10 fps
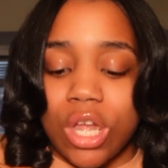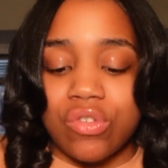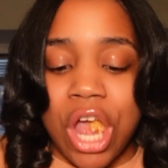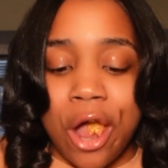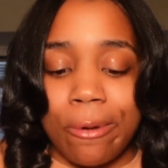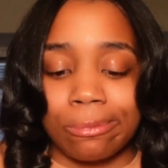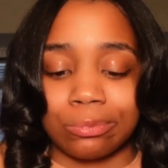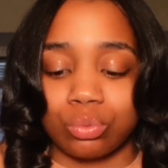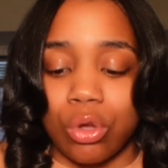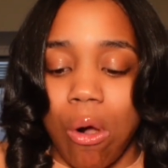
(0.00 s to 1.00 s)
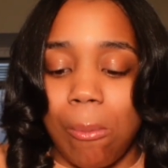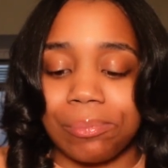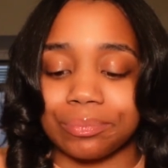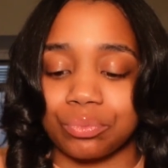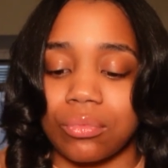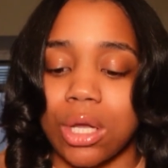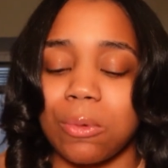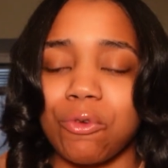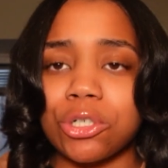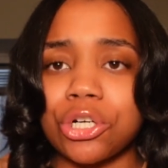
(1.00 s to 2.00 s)
Now,
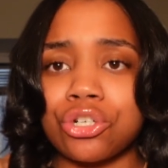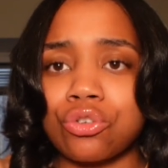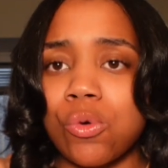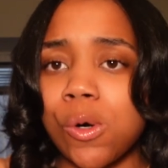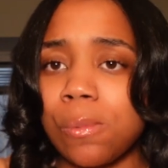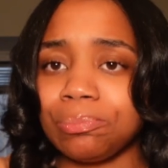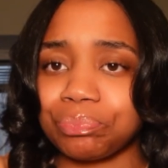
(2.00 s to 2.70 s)
for nursing school,